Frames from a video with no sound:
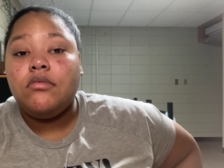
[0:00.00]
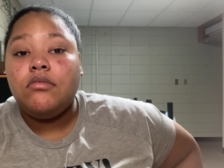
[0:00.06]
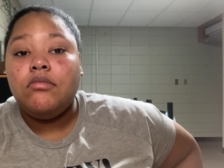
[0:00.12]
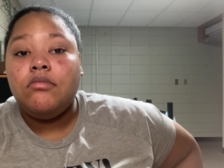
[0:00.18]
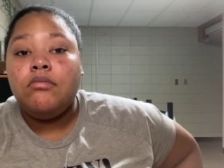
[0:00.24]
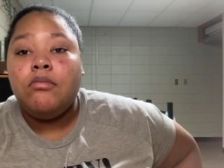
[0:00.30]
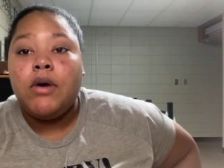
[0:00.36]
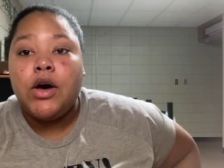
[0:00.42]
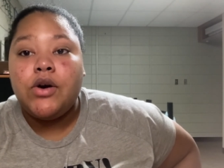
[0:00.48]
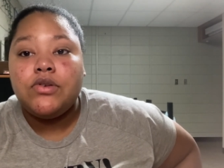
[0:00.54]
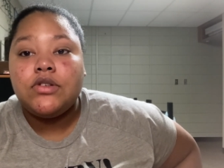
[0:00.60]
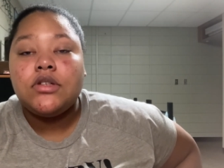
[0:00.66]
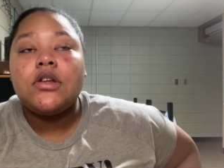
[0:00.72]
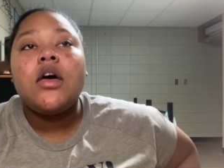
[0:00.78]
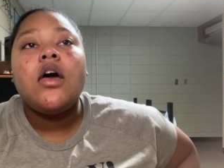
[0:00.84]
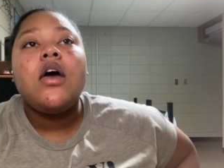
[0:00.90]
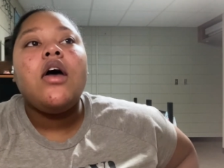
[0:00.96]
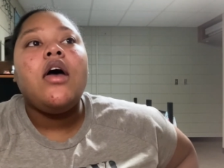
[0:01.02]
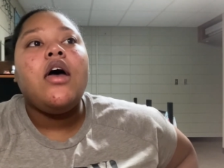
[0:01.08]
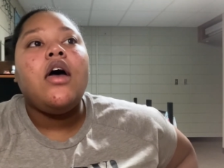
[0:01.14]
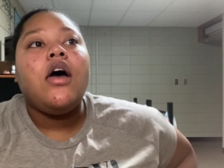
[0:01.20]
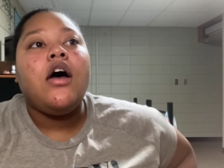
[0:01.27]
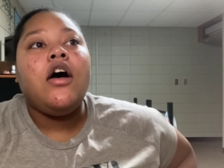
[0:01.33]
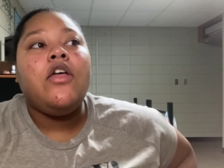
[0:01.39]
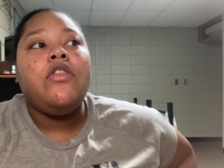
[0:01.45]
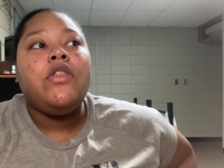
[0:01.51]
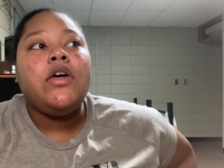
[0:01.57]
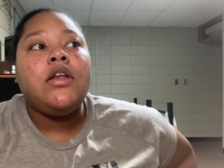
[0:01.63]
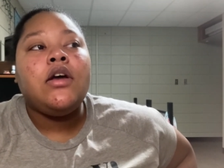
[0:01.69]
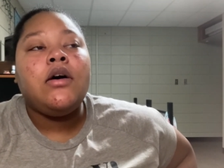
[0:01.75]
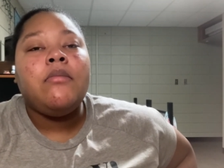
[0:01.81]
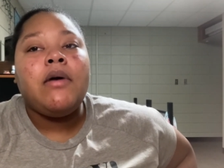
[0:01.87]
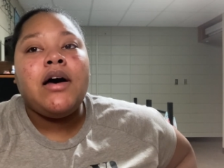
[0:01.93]
most. And
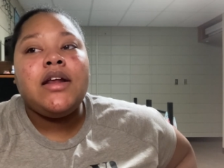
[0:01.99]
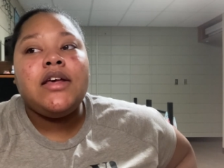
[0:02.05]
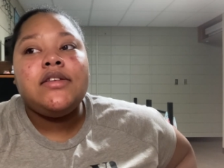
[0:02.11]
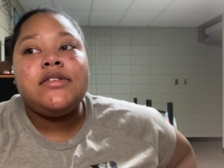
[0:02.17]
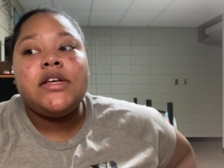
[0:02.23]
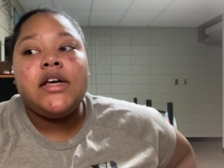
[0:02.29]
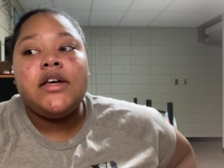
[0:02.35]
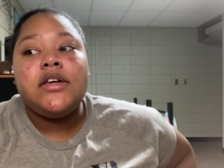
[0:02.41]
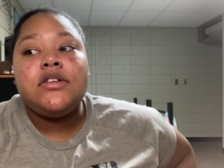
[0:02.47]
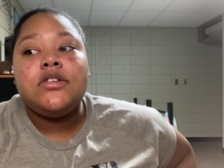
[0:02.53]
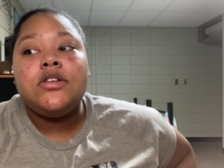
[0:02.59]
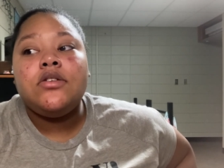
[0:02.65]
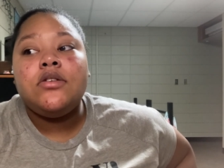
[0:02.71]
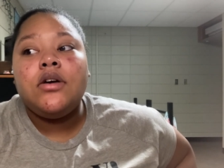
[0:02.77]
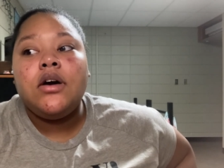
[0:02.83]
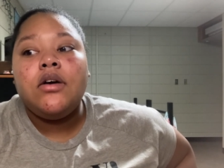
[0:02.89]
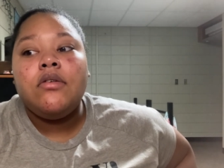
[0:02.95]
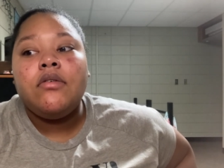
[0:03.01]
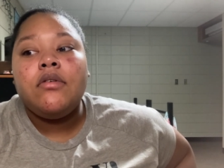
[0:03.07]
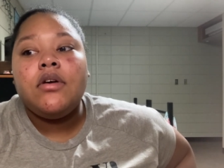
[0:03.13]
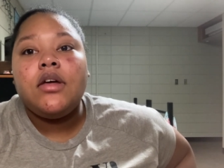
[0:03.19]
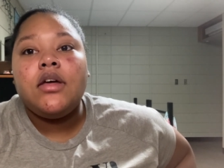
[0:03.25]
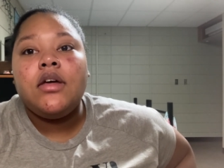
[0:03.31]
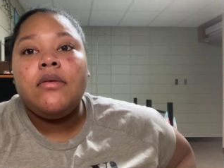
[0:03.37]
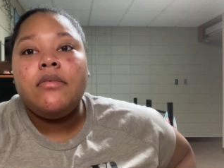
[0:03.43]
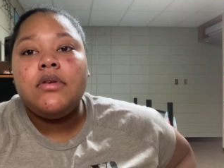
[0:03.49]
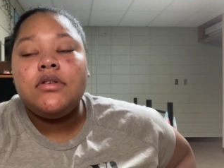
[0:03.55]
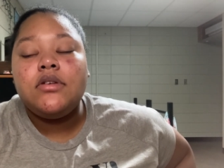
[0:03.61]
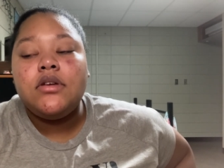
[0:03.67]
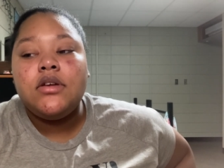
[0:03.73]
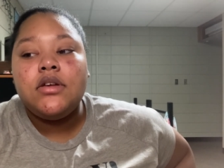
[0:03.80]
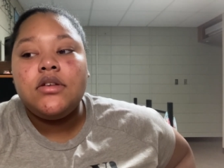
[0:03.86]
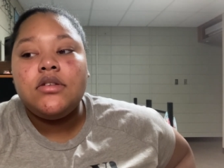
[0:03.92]
then Imani says, you know, him
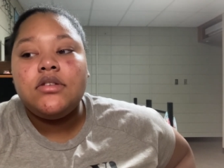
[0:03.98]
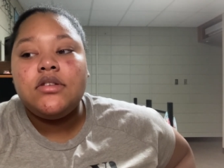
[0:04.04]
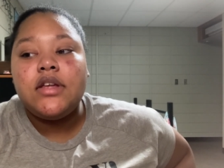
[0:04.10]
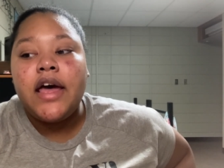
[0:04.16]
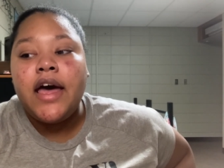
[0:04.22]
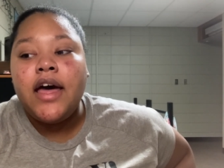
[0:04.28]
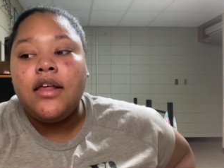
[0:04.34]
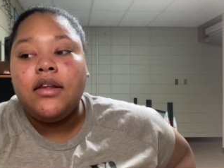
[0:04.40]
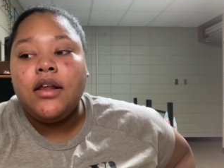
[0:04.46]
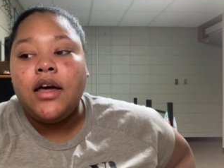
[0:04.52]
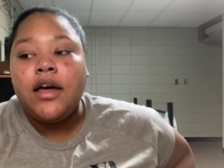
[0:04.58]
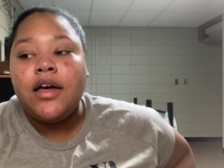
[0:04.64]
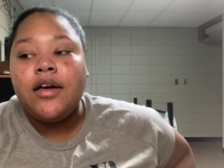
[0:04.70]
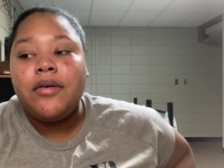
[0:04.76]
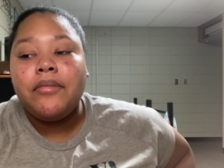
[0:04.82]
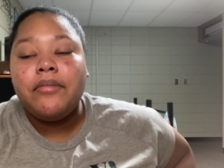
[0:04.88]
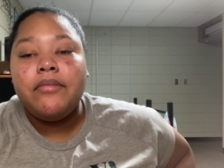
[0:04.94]
and his dad, like,